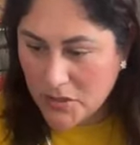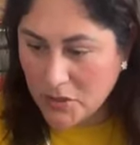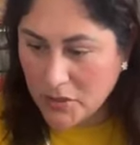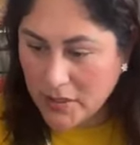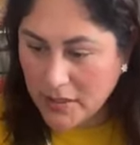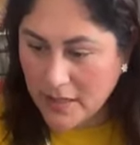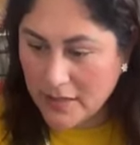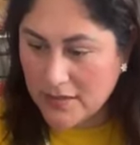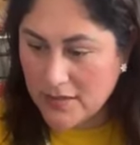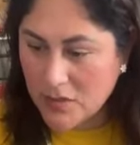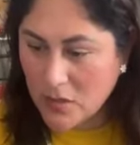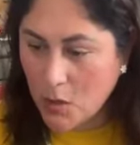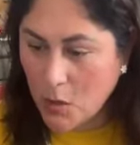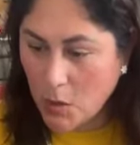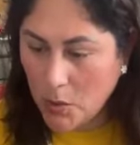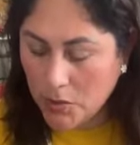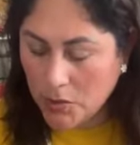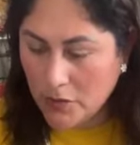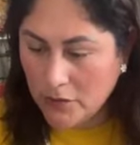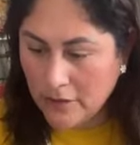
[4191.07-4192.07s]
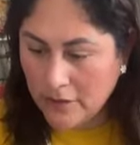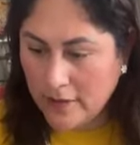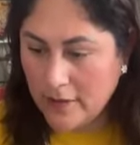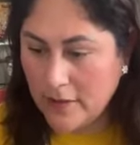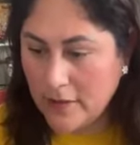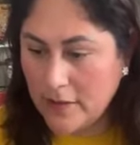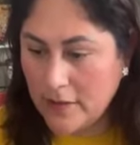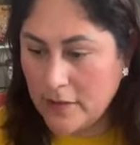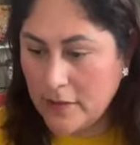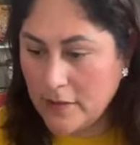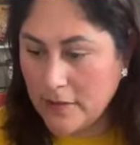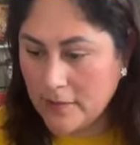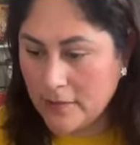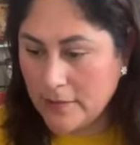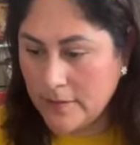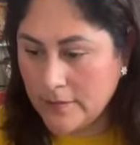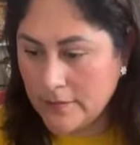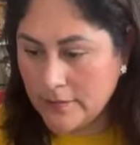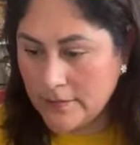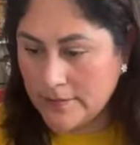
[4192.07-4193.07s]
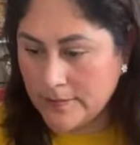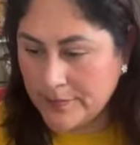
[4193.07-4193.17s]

I'm sure it gets cold over there.